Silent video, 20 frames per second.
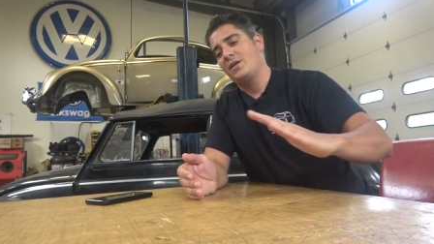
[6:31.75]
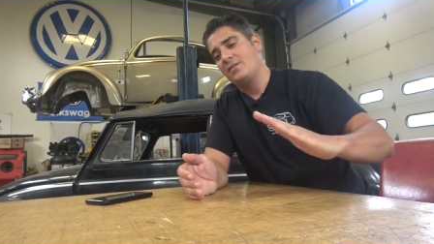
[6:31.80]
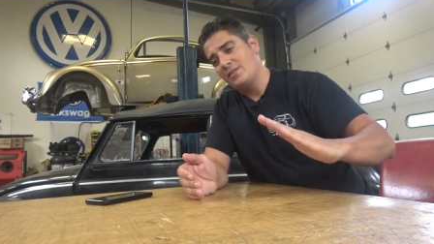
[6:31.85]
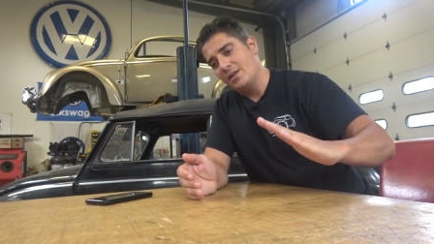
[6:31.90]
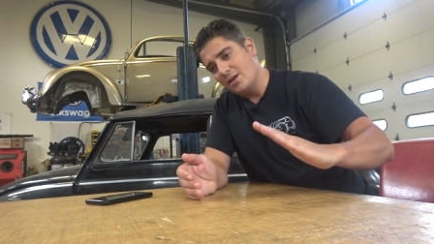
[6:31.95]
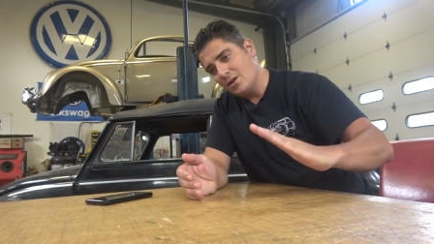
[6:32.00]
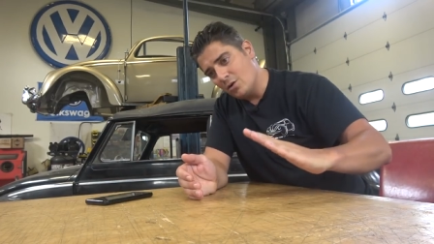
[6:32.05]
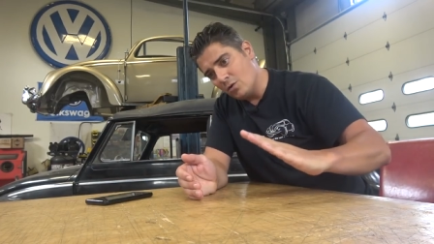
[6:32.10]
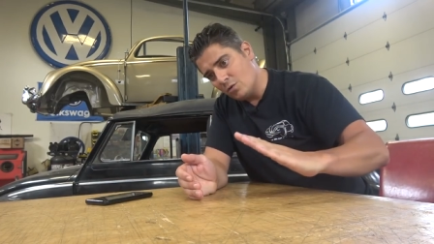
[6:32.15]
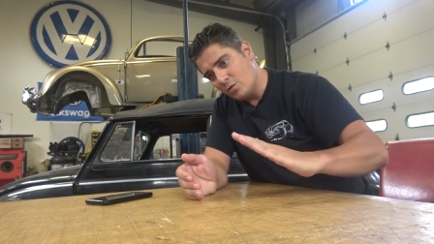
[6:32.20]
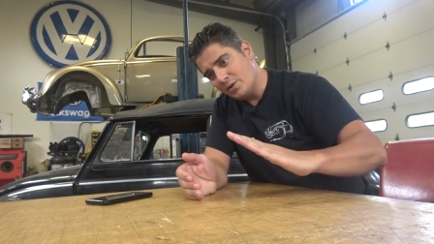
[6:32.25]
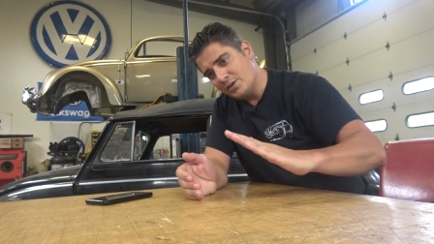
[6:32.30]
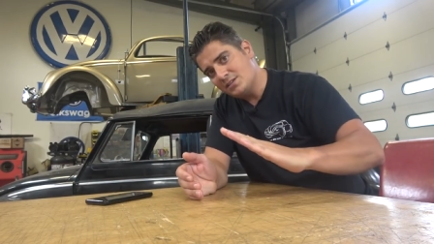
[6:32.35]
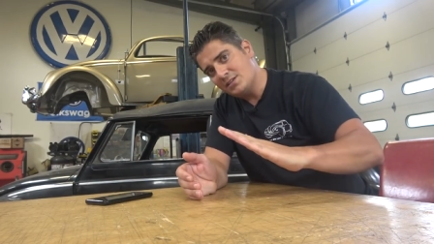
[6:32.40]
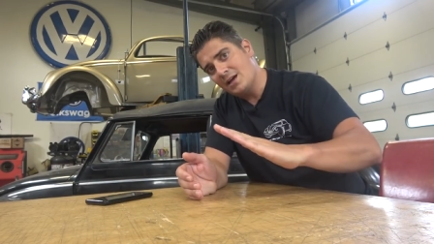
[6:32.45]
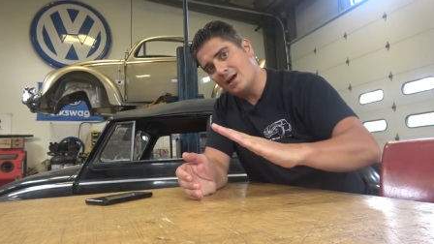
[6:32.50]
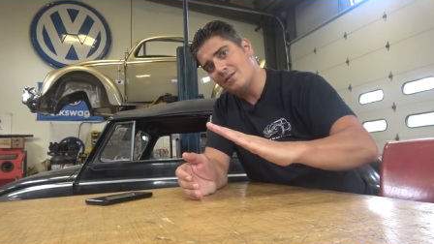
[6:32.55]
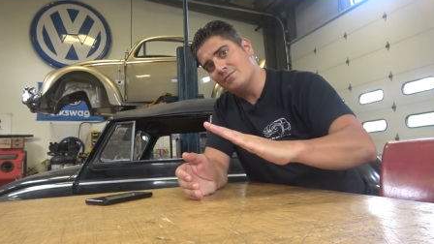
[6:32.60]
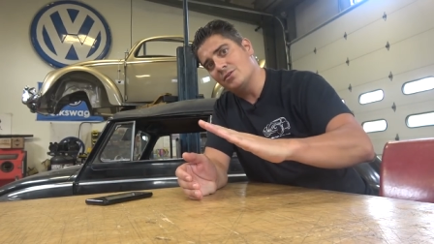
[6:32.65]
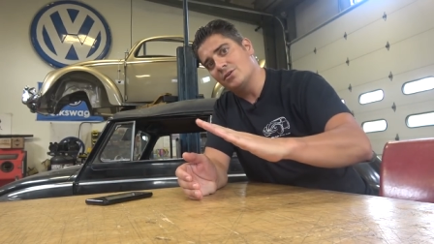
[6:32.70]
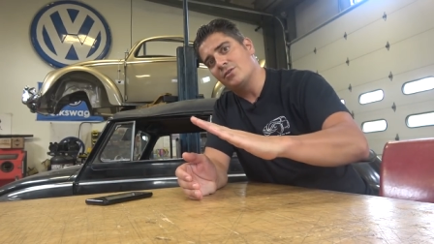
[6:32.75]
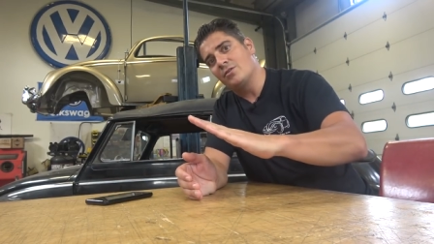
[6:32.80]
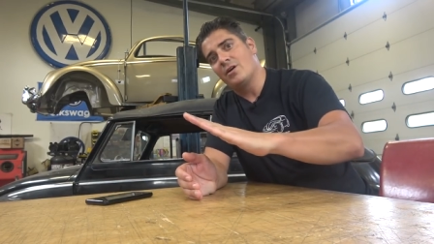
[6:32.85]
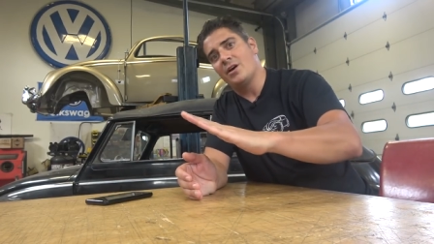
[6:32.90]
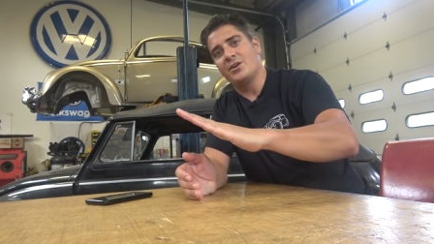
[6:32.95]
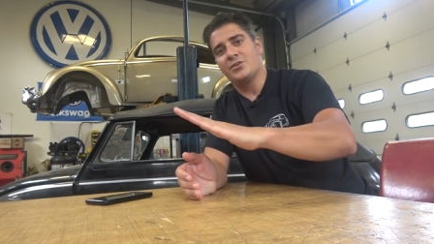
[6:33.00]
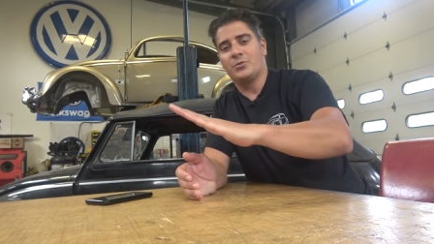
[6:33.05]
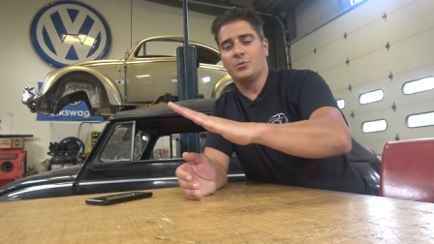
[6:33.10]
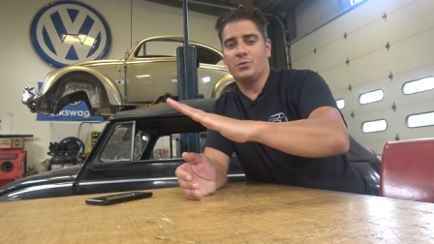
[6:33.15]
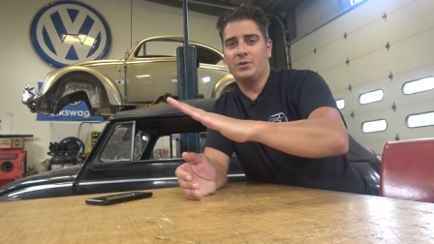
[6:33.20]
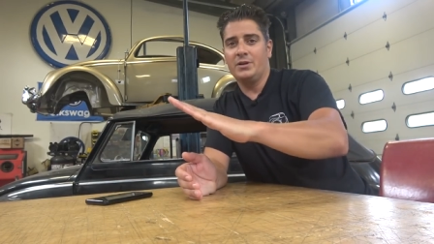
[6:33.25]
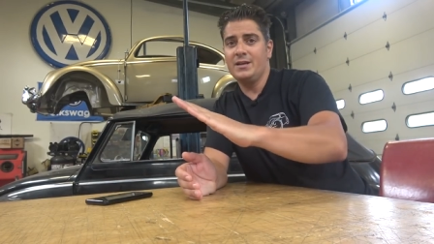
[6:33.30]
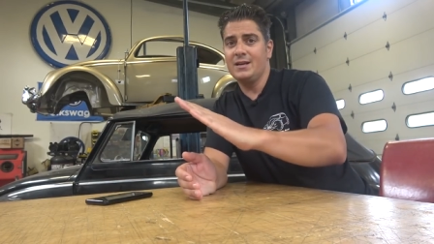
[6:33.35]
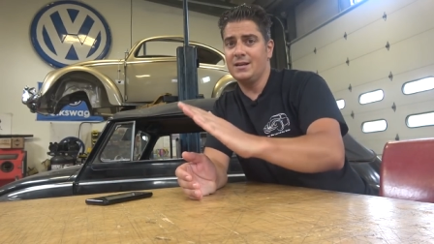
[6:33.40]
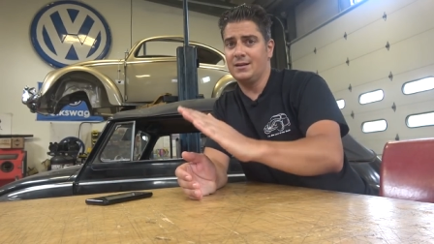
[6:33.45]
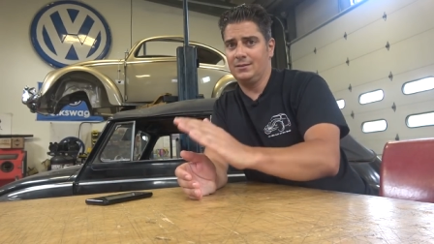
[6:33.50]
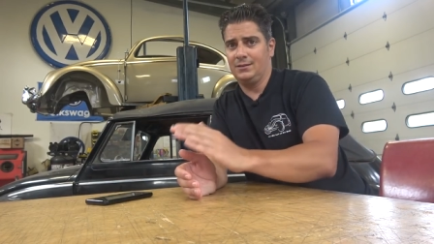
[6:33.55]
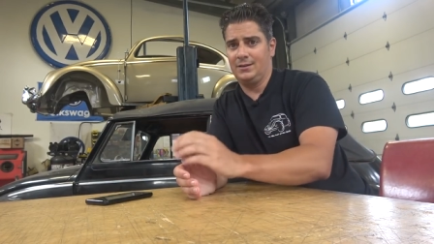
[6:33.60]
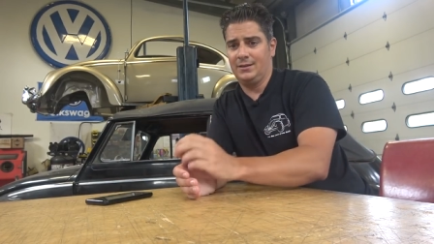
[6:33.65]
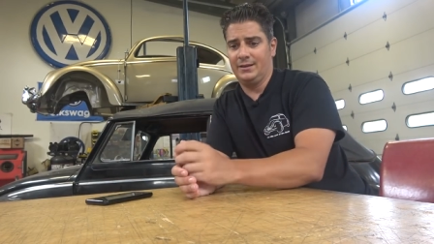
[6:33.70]
they always have the gradual
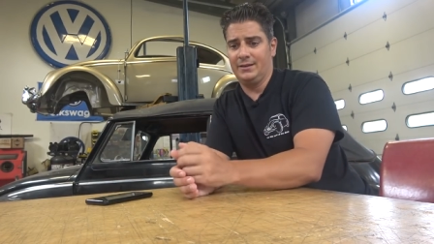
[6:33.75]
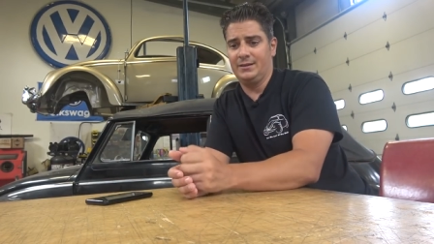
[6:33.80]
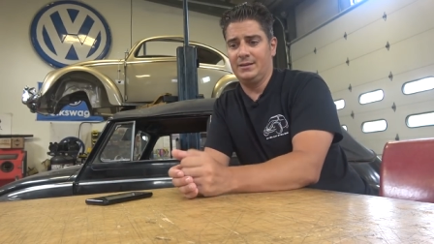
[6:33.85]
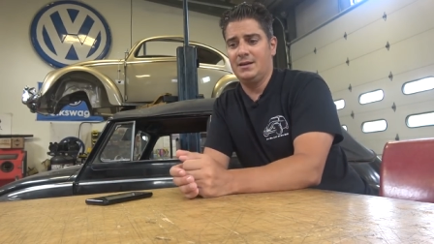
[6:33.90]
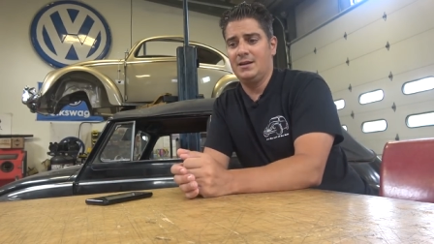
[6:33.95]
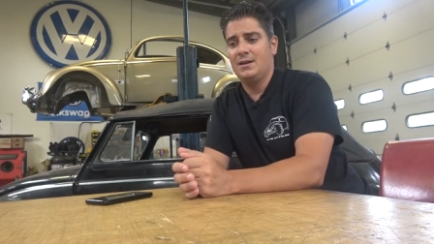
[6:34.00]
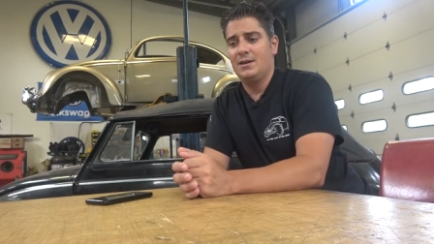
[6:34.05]
incline.